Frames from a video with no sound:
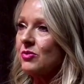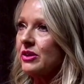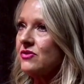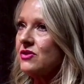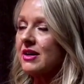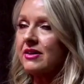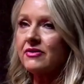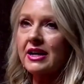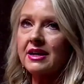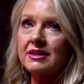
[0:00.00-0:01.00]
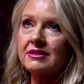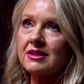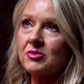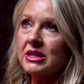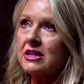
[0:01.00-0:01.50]
we've I've had
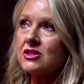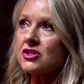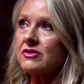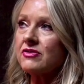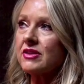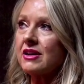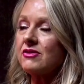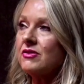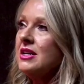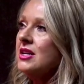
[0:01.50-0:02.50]
oh my gosh, I've I've